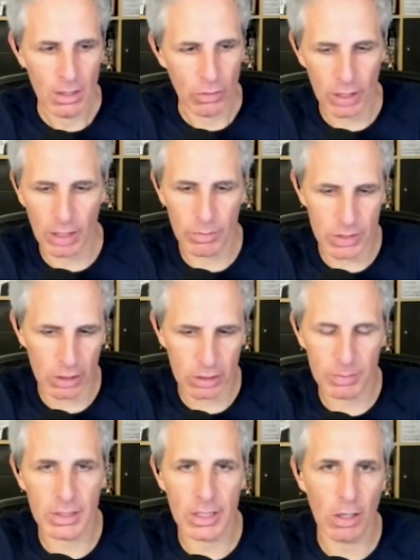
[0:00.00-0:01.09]
look, it was
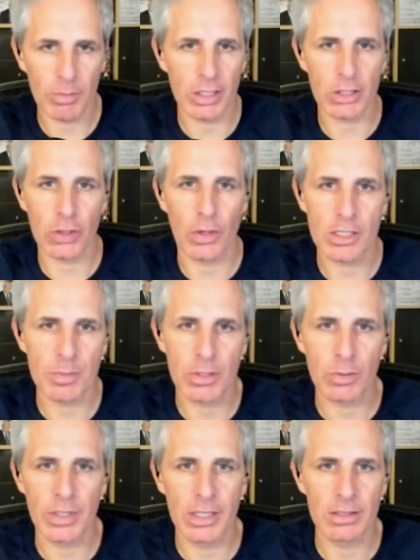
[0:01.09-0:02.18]
ultimately only a choice
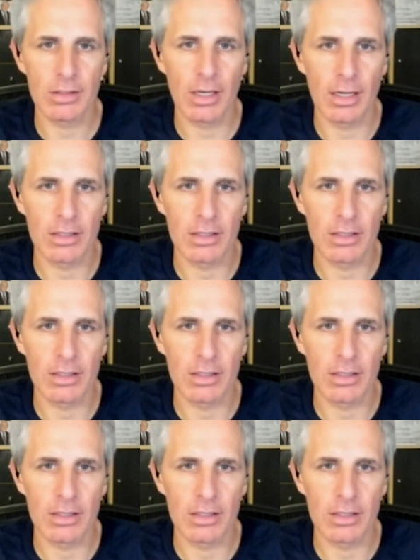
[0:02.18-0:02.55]
between